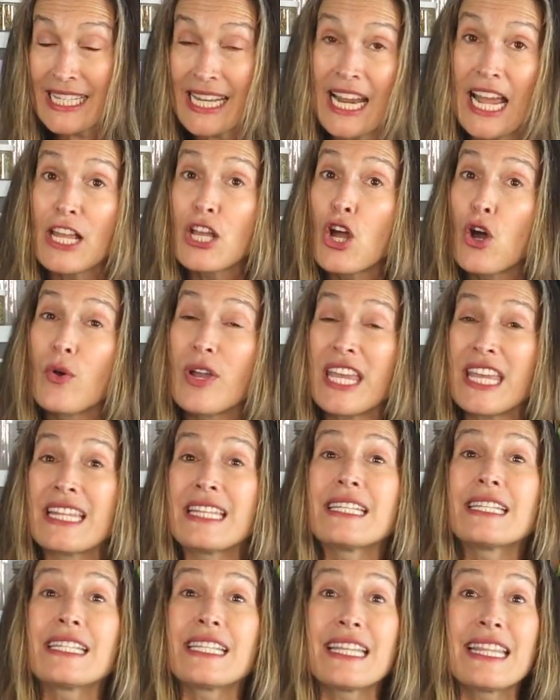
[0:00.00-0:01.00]
And I go
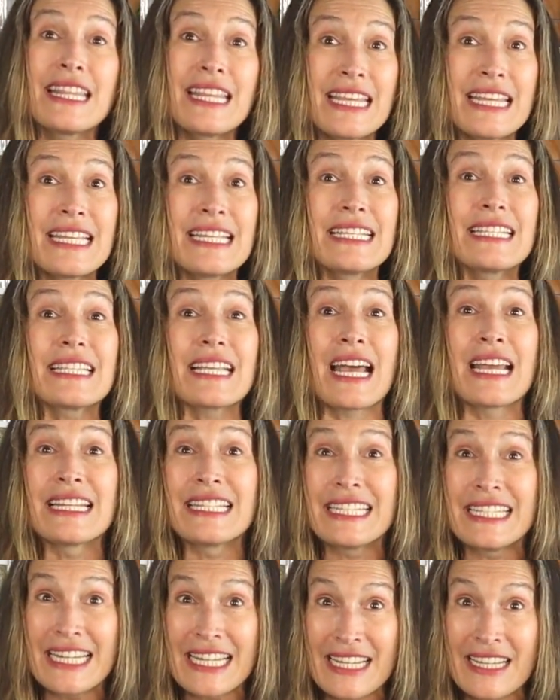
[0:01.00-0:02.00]
into these
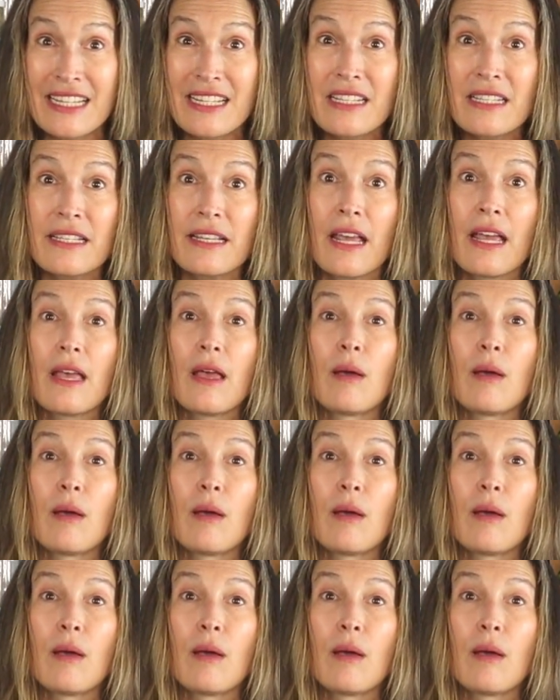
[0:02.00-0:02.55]
ideas